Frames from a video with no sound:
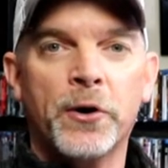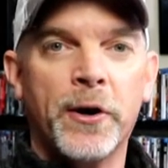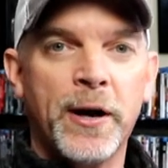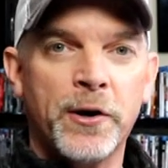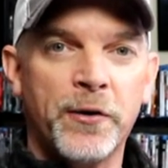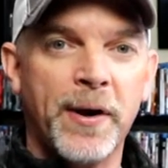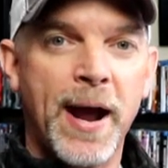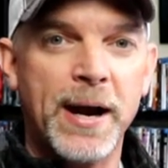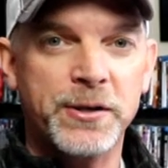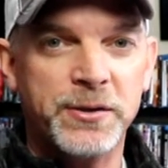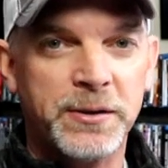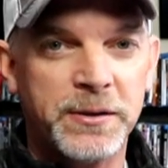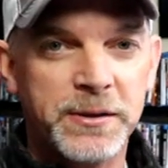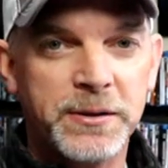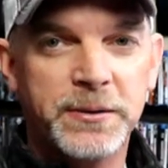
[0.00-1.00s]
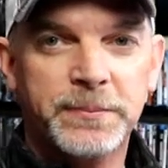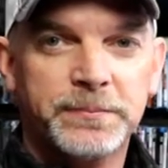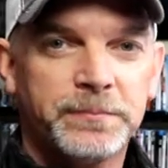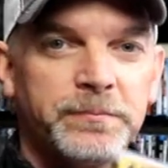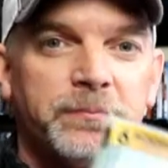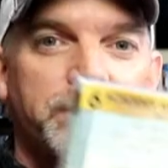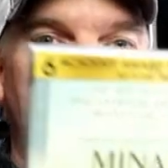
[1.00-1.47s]
their interactions.
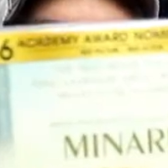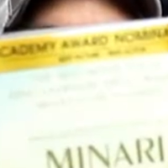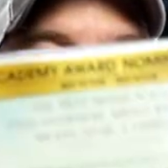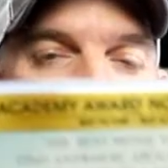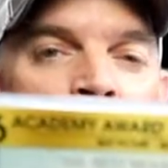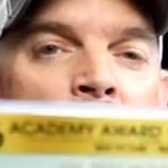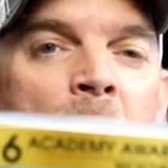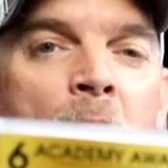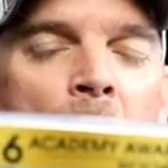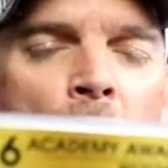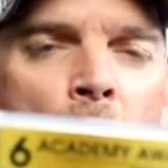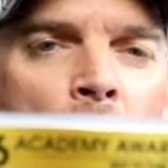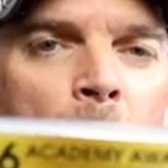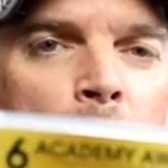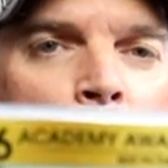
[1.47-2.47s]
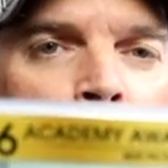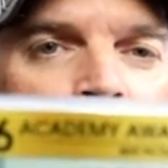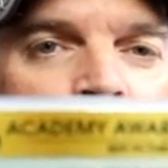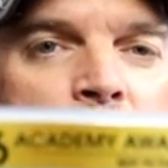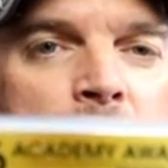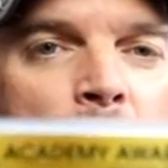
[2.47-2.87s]
A heartwarming